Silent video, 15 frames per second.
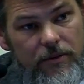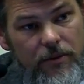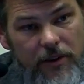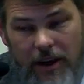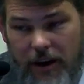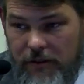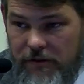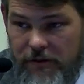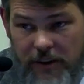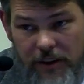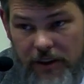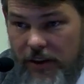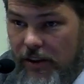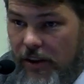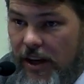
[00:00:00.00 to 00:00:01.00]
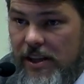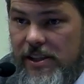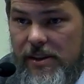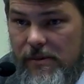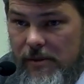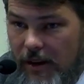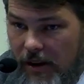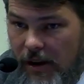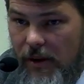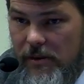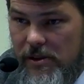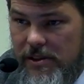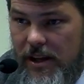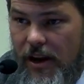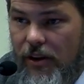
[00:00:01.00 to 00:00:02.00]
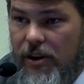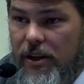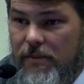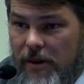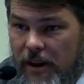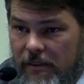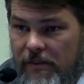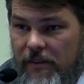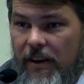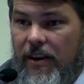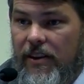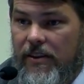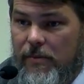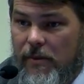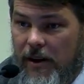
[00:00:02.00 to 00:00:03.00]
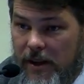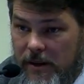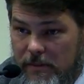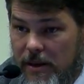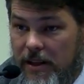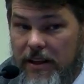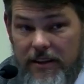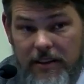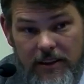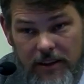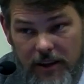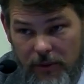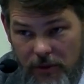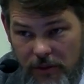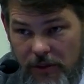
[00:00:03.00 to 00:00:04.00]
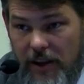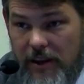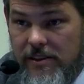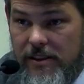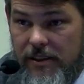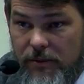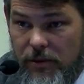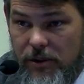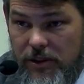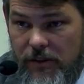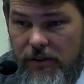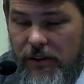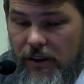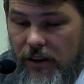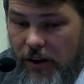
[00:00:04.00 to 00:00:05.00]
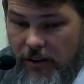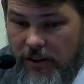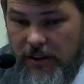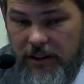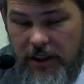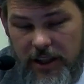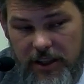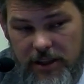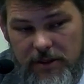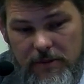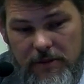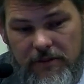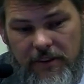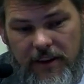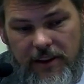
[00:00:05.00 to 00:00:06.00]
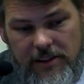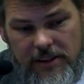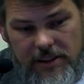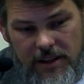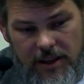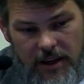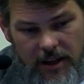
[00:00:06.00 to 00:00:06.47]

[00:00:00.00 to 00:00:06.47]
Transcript: without feeling like somehow I was doubting my faith by admitting that there were things that were difficult and needed to be faced.